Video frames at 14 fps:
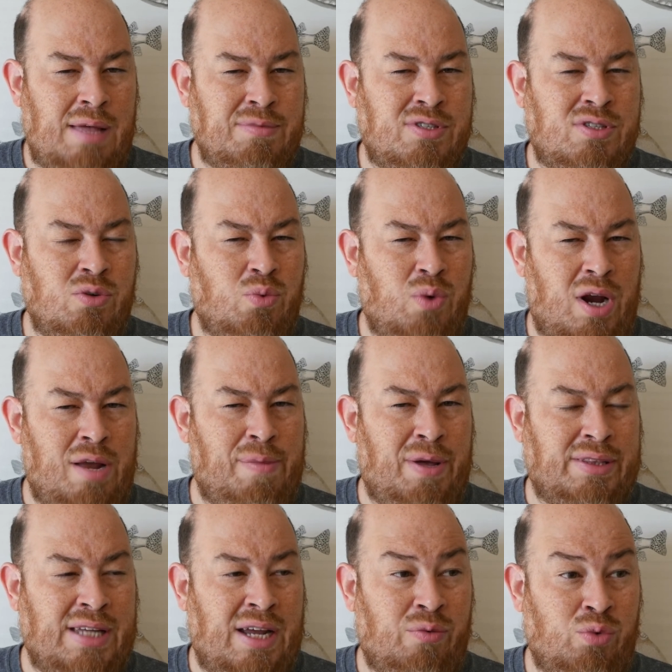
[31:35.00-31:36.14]
I'm still worried
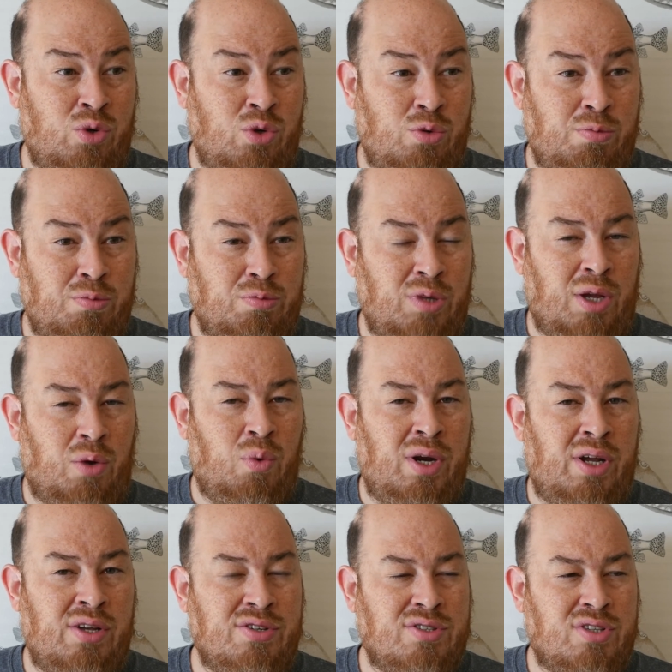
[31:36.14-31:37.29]
about that room. Like,
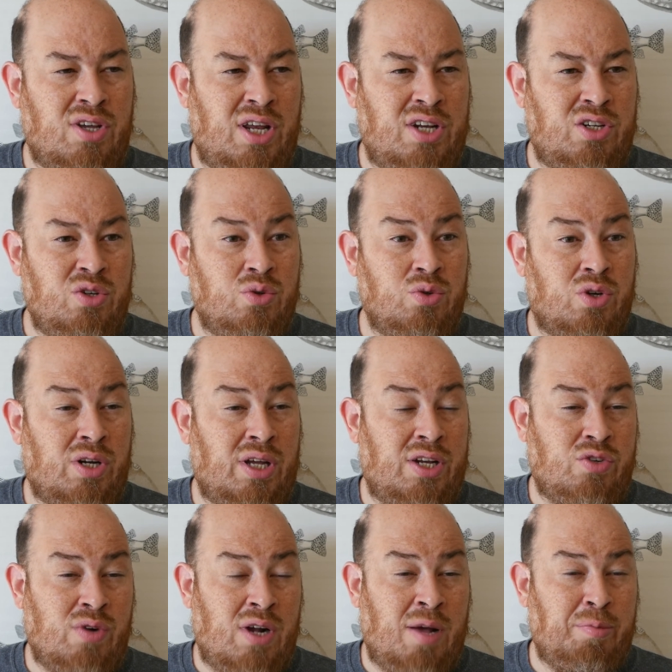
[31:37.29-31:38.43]
what else could I do? Could
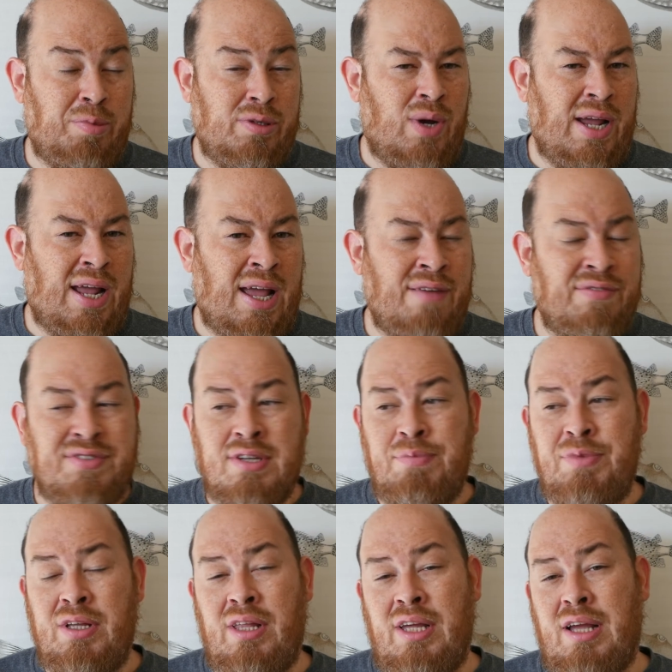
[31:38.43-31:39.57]
I drop? Do I have
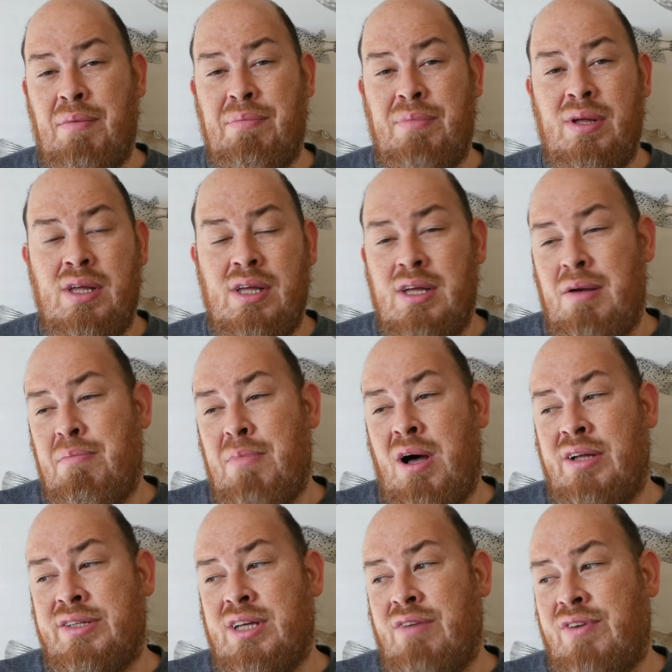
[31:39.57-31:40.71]
something like a
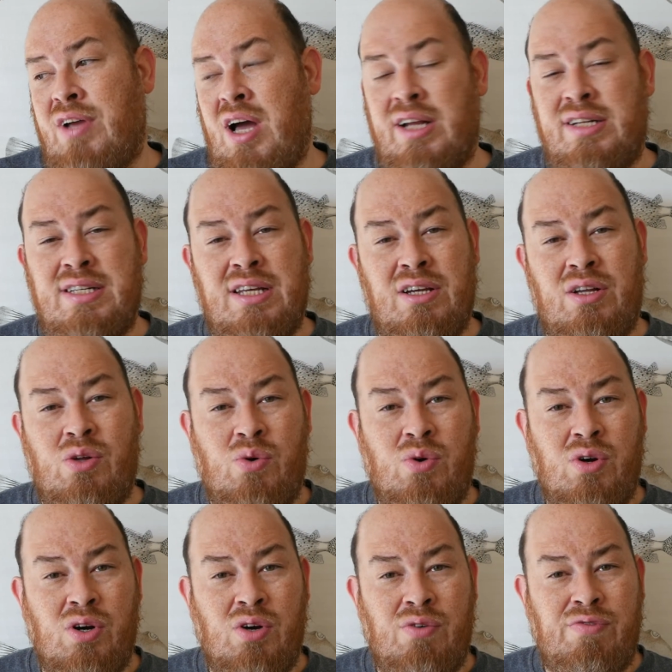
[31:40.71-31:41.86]
Molotov cocktail
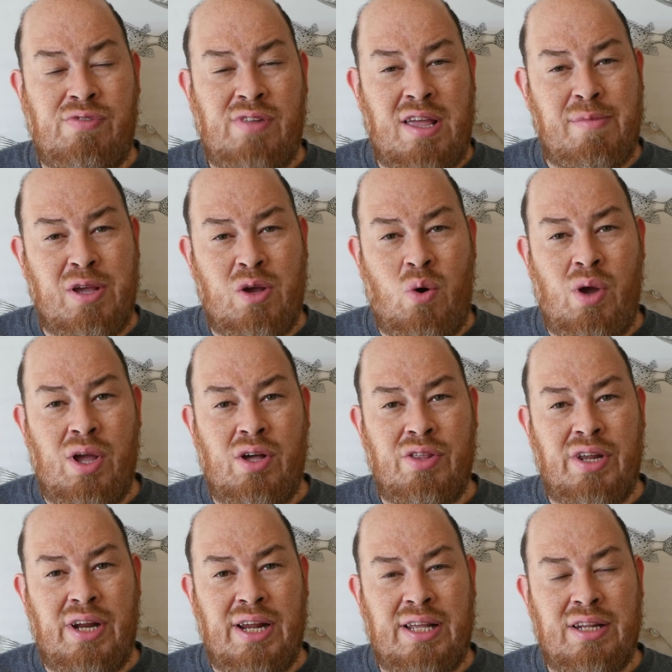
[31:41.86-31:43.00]
or flaming
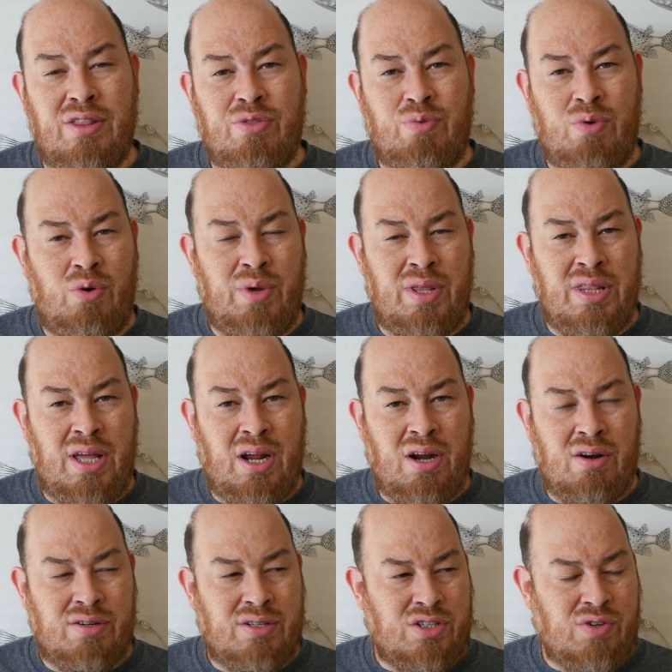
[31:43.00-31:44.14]
oil that I can throw in
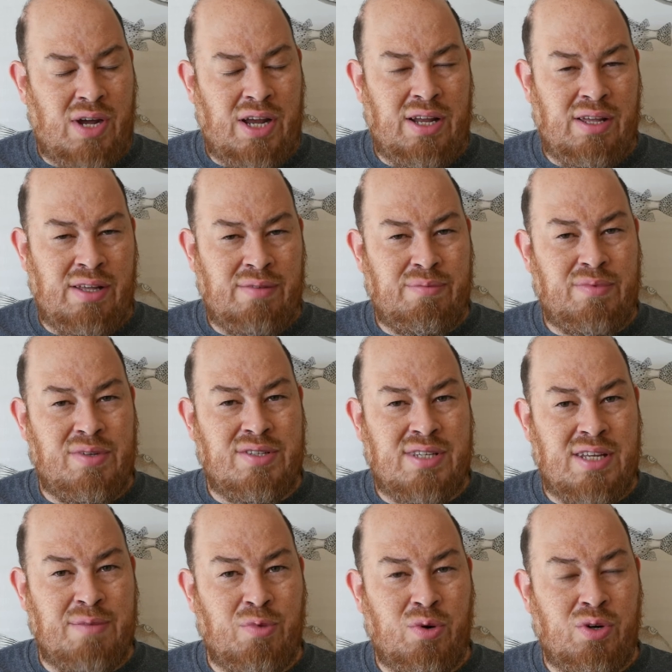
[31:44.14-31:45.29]
there to try to
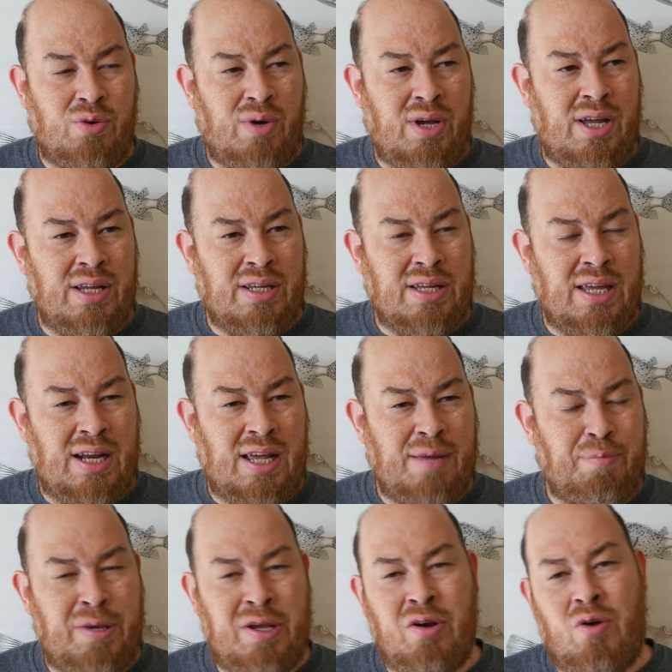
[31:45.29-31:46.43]
see more? Do I can
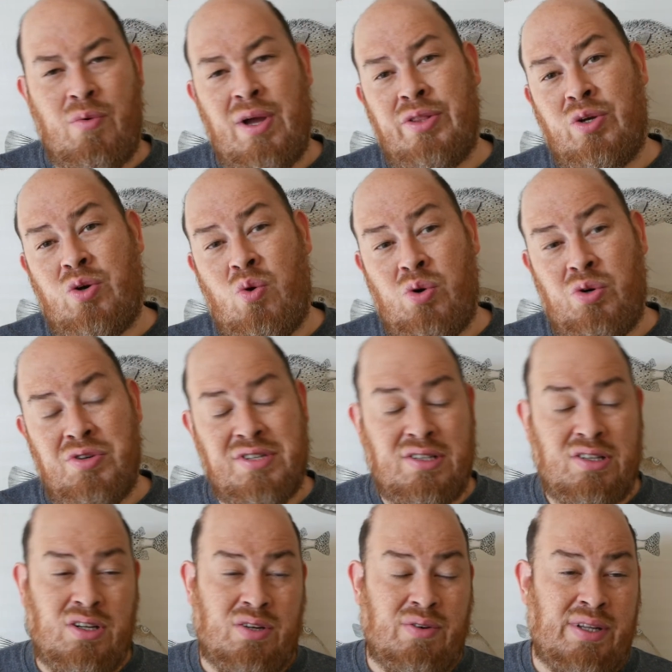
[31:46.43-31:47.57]
I peer around the corners
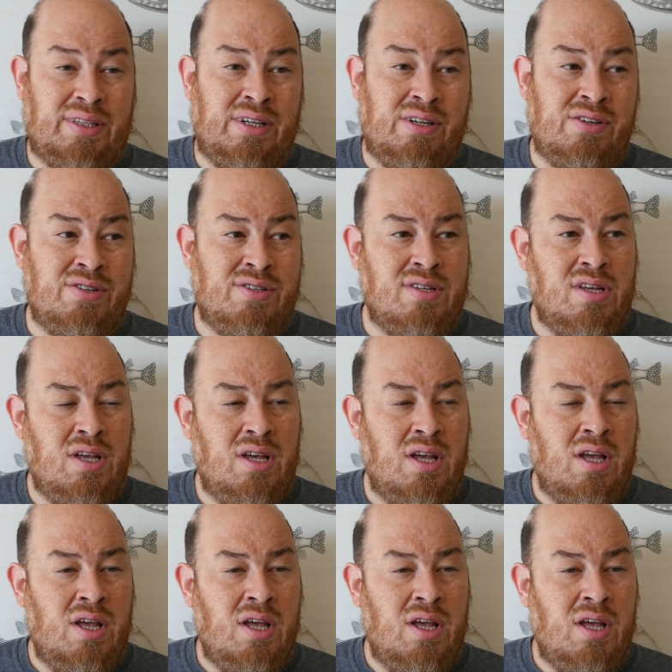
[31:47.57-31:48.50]
and look? Right there's